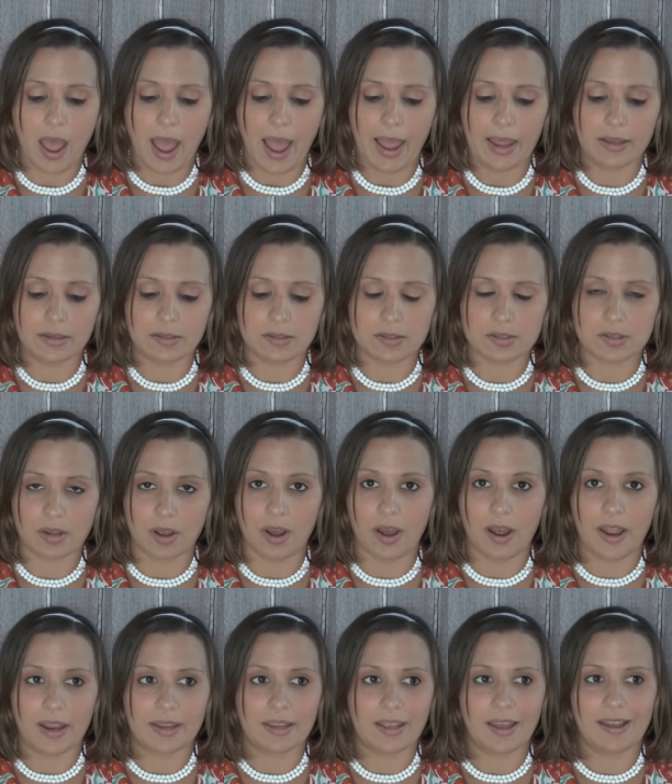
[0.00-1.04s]
And
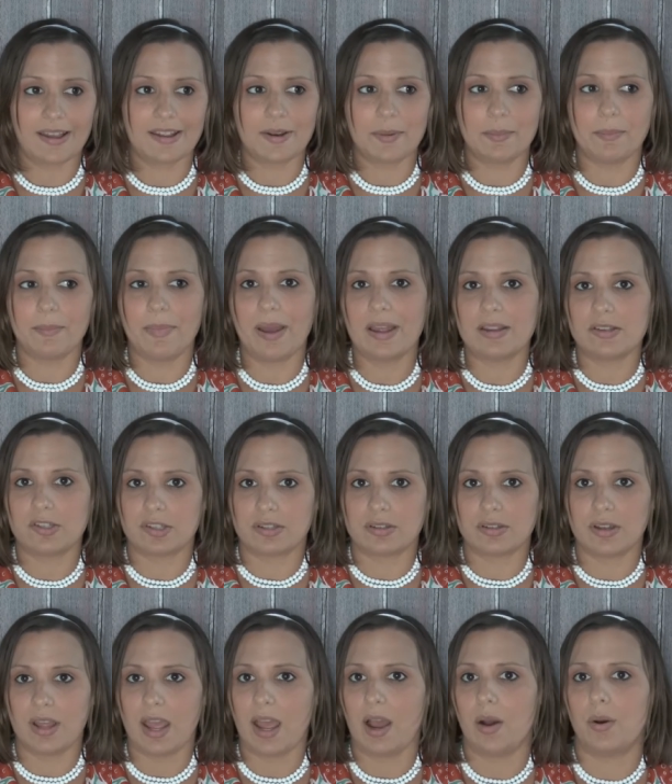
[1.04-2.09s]
I can't
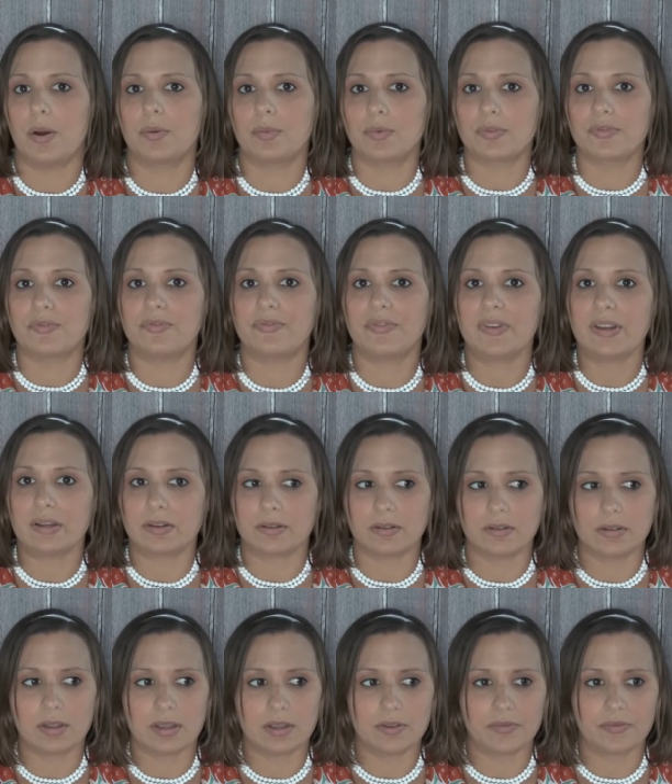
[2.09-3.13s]
imagine how I would
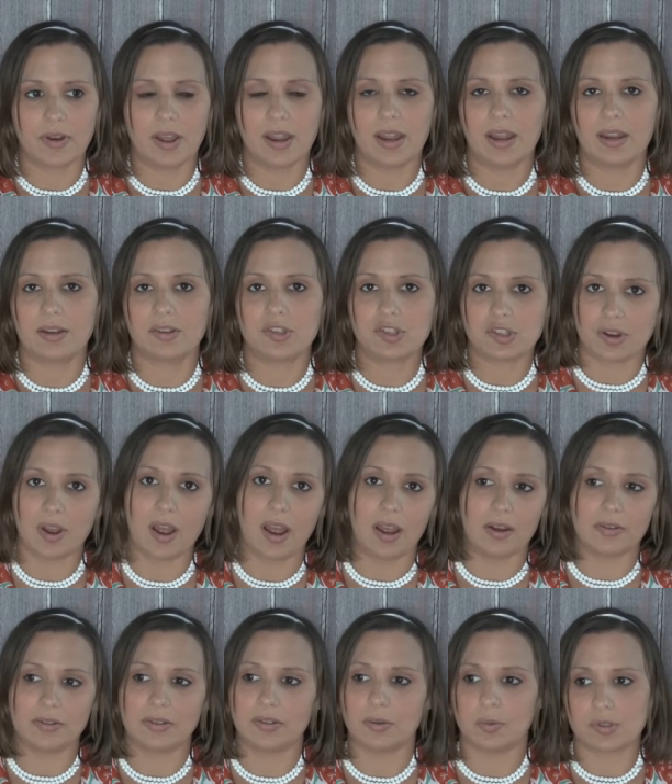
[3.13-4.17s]
feel if I had a
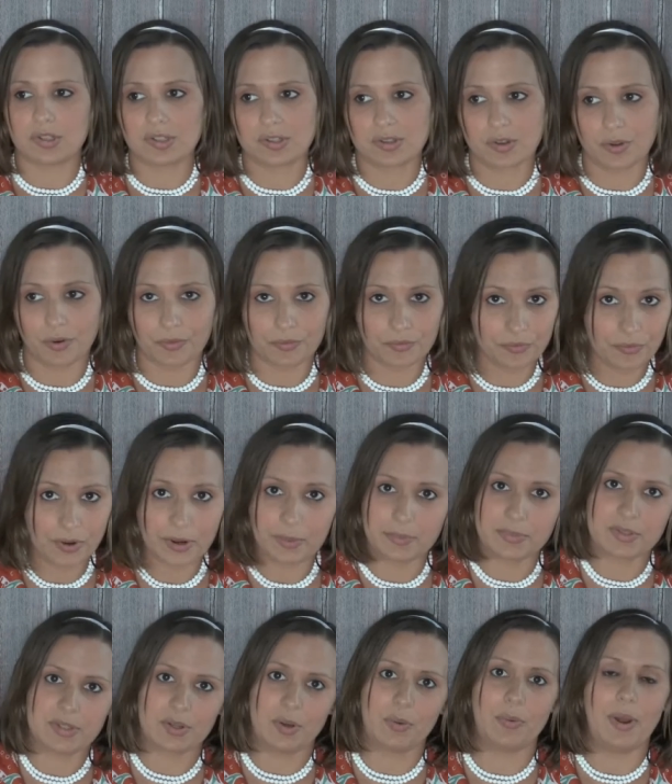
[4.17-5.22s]
child and it just got
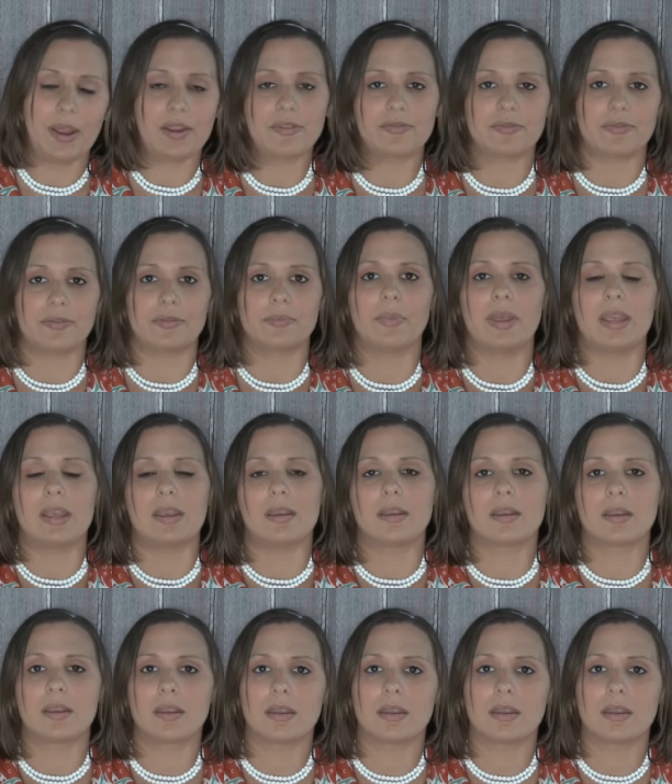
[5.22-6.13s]
ripped away from me.